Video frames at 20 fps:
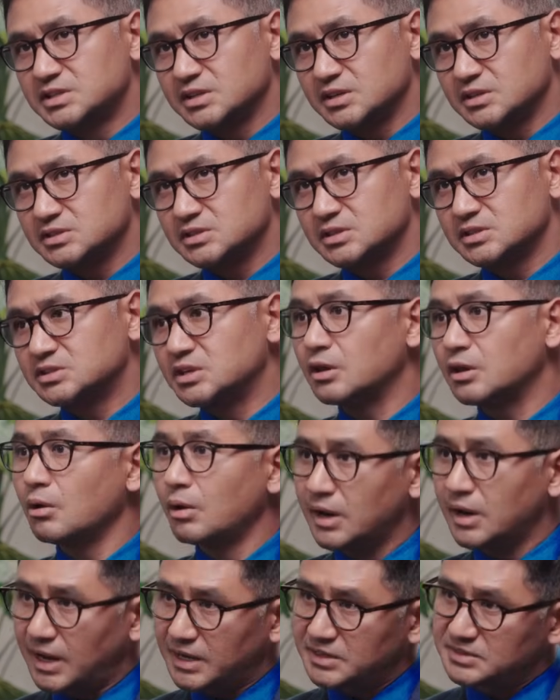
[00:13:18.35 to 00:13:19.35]
just
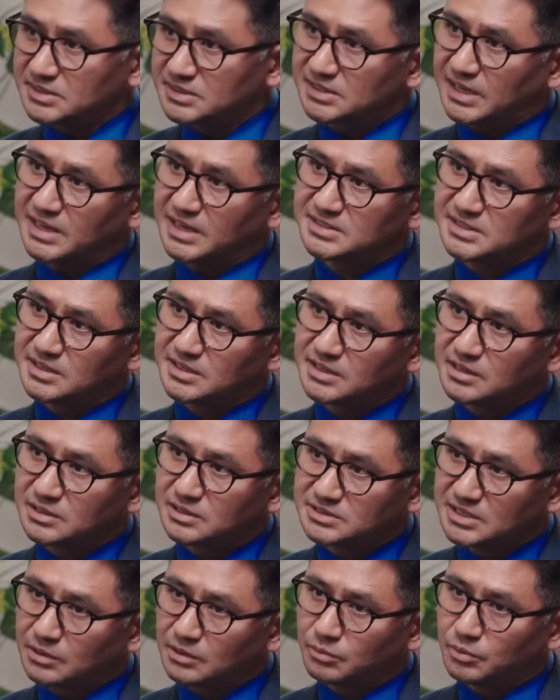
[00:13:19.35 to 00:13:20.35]
securitize this asset
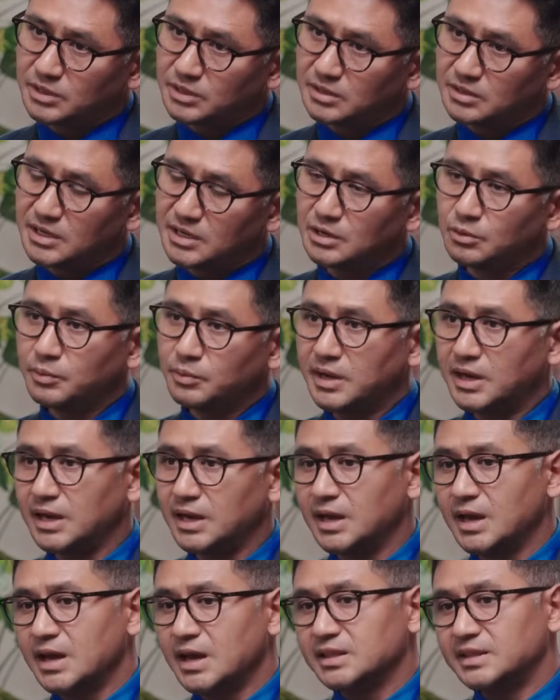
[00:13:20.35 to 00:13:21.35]
in a
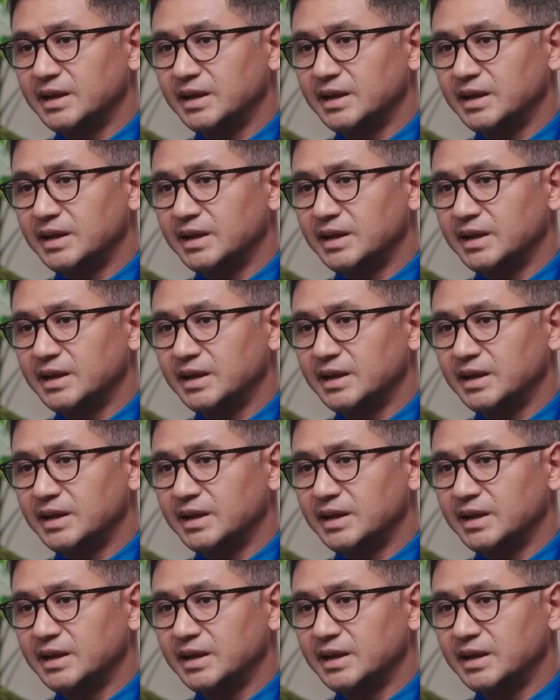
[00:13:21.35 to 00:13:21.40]
way